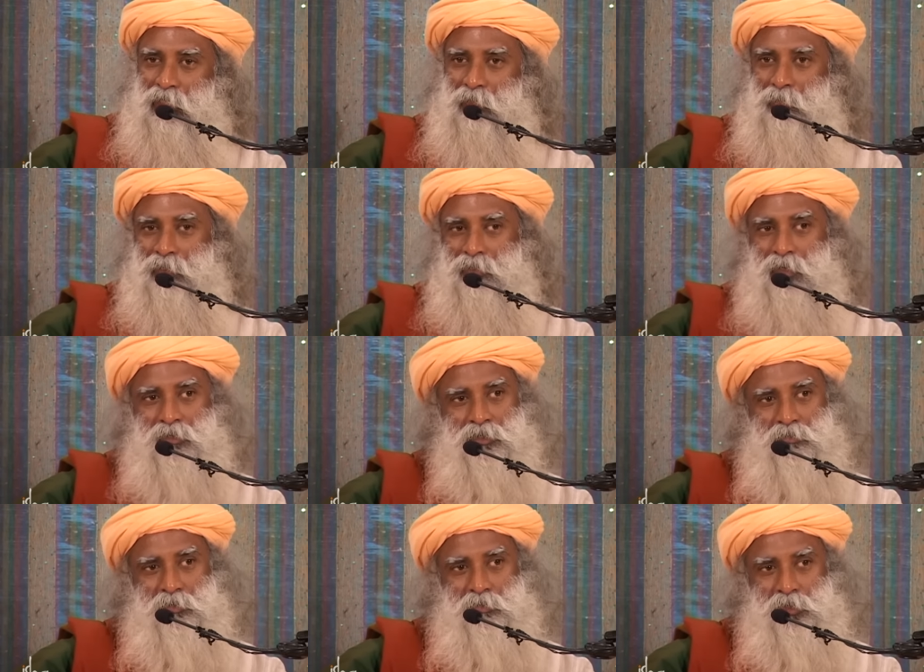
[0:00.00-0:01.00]
He may
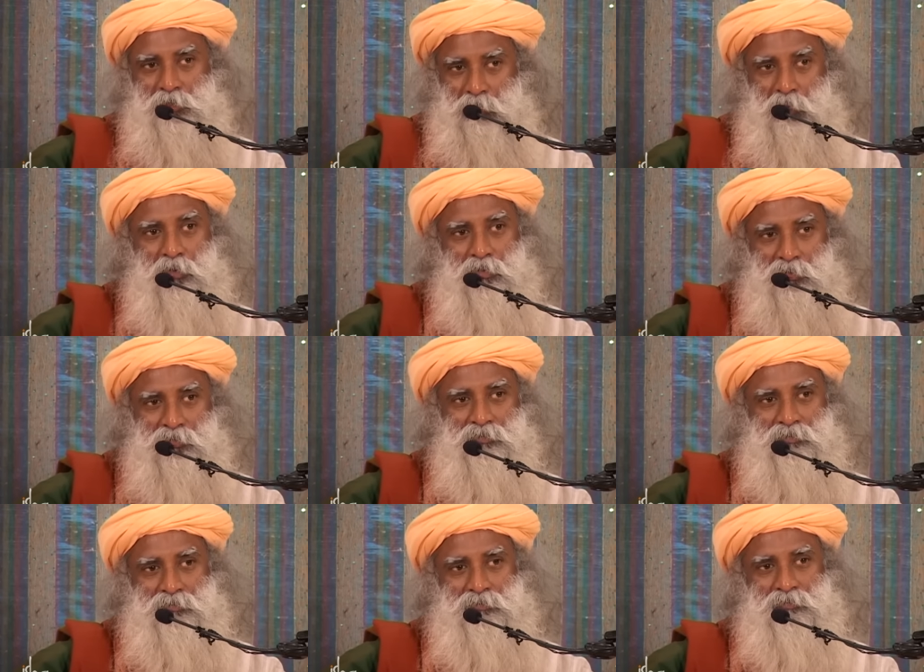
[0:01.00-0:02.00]
torture me much more.
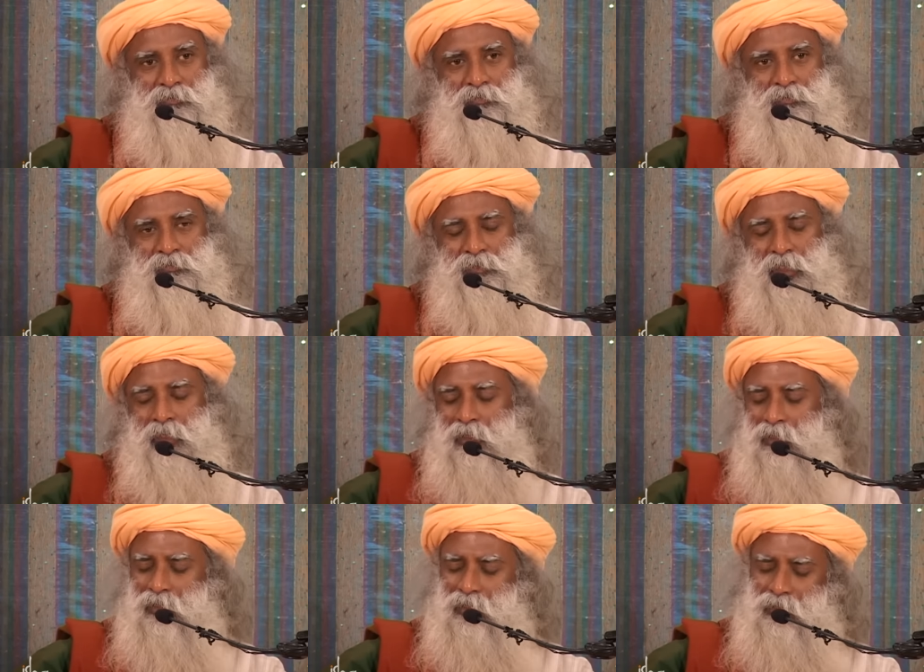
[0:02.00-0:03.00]

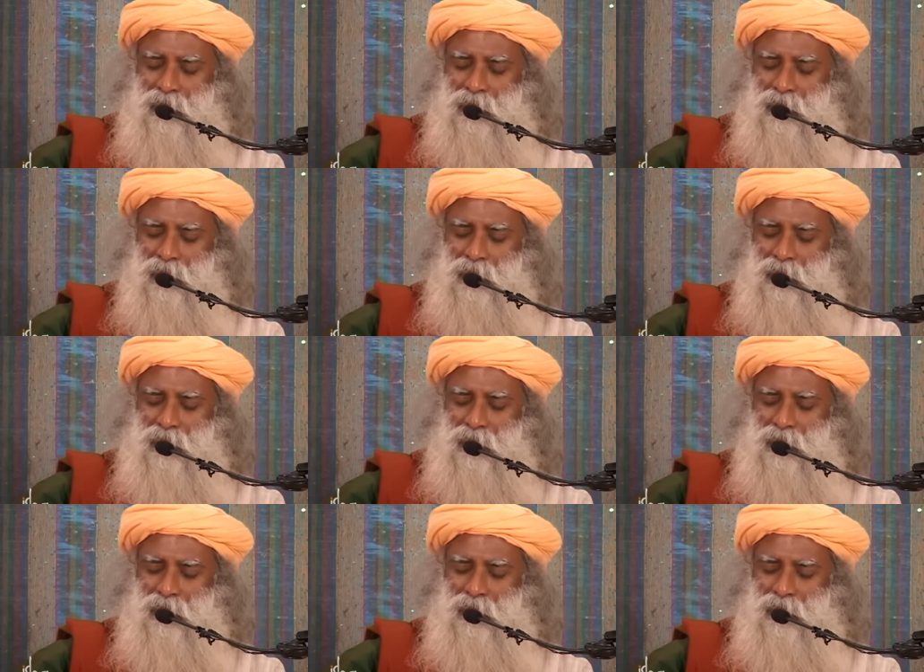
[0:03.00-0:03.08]
He